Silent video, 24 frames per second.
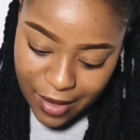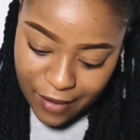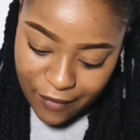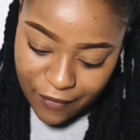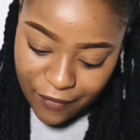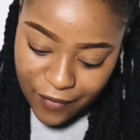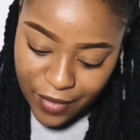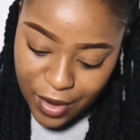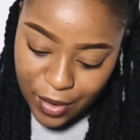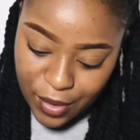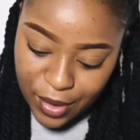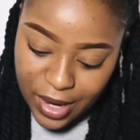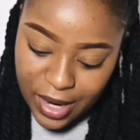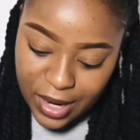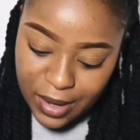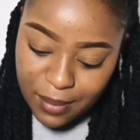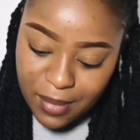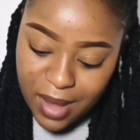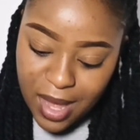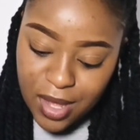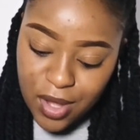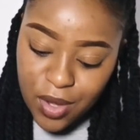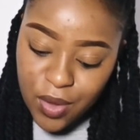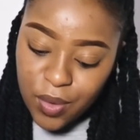Fear can
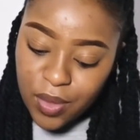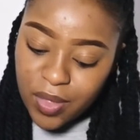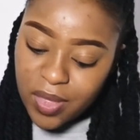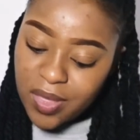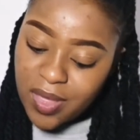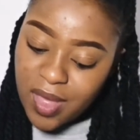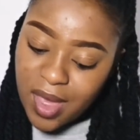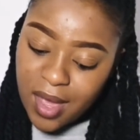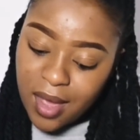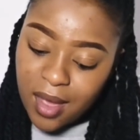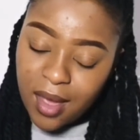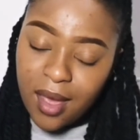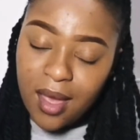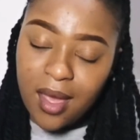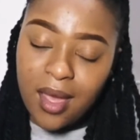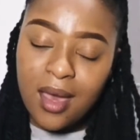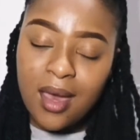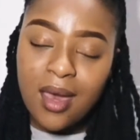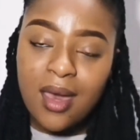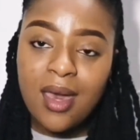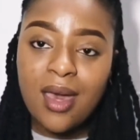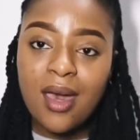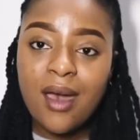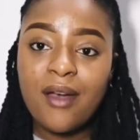make you think
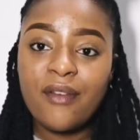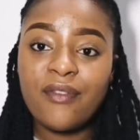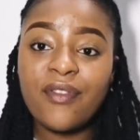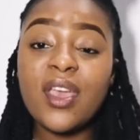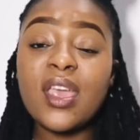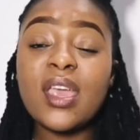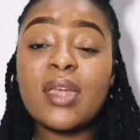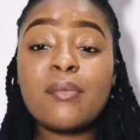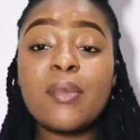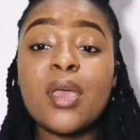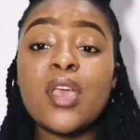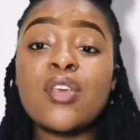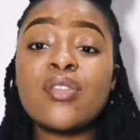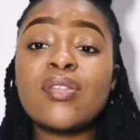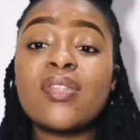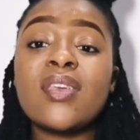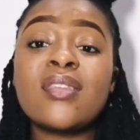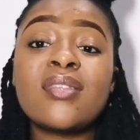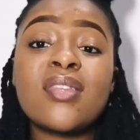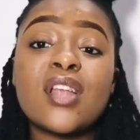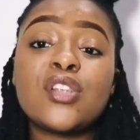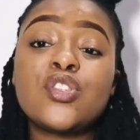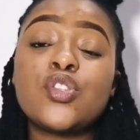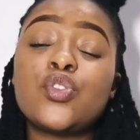
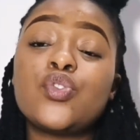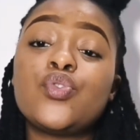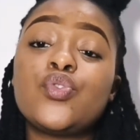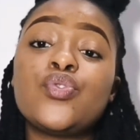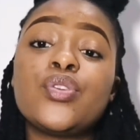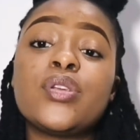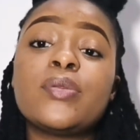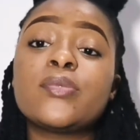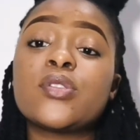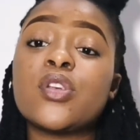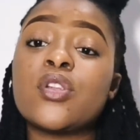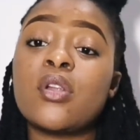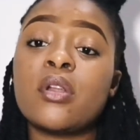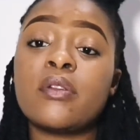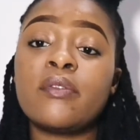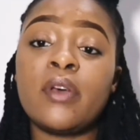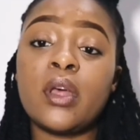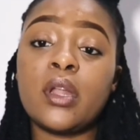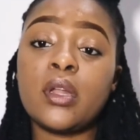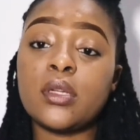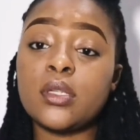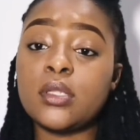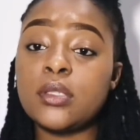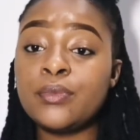that your dreams are not
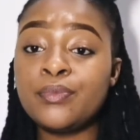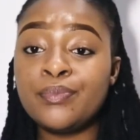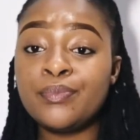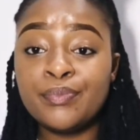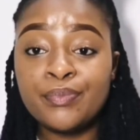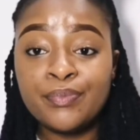valid.